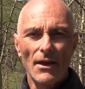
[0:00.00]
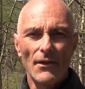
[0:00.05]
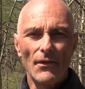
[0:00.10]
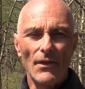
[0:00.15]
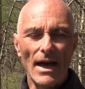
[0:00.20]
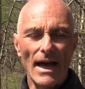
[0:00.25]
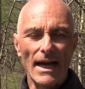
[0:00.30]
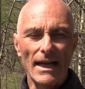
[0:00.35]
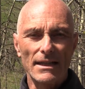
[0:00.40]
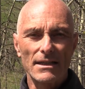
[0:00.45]

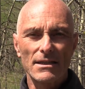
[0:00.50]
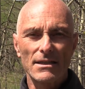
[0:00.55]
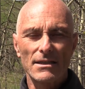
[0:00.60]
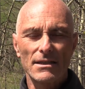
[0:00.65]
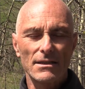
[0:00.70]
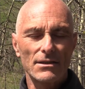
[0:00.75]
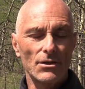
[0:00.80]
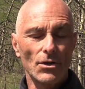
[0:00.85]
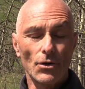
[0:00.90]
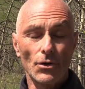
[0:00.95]

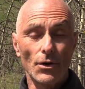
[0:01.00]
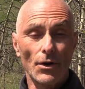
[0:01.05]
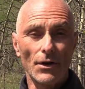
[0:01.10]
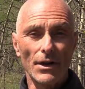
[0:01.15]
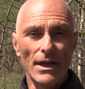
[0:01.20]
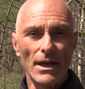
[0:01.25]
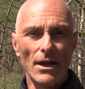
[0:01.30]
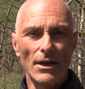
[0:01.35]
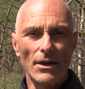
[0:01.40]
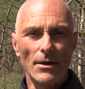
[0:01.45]
That's
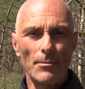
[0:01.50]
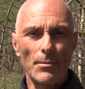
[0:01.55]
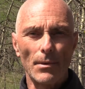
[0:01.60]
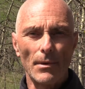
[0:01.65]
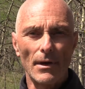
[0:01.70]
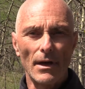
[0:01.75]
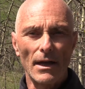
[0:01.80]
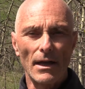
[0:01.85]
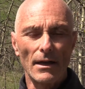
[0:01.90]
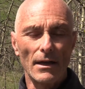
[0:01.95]
totally un
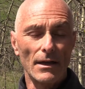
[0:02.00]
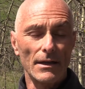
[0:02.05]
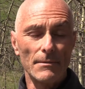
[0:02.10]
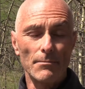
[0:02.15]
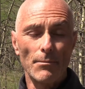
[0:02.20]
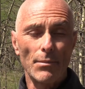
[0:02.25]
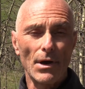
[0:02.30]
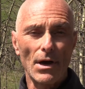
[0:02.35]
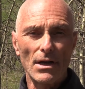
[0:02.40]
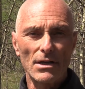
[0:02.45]
uh,
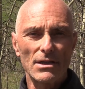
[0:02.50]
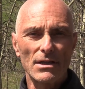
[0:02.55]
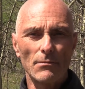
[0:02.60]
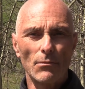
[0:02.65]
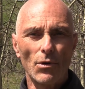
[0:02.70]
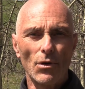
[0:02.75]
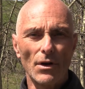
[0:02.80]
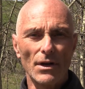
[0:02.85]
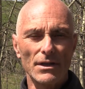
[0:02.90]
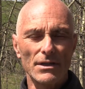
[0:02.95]

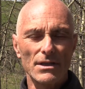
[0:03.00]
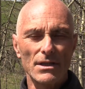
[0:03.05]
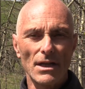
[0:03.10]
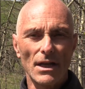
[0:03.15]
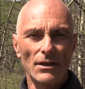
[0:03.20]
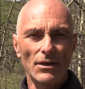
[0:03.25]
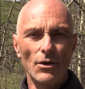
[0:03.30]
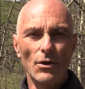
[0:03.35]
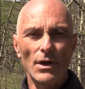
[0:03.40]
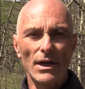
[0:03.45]
impossible. It's
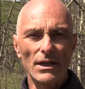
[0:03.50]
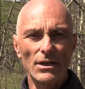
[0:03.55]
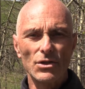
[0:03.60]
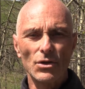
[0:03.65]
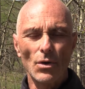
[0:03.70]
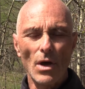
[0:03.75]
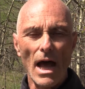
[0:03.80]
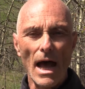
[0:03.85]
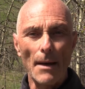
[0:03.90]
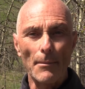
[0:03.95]
not going
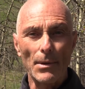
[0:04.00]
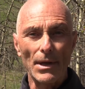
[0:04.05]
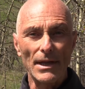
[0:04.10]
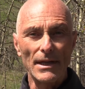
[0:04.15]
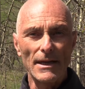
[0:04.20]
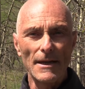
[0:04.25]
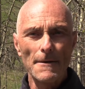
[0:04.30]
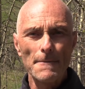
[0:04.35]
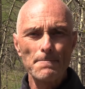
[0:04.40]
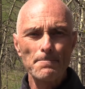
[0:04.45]
to happen.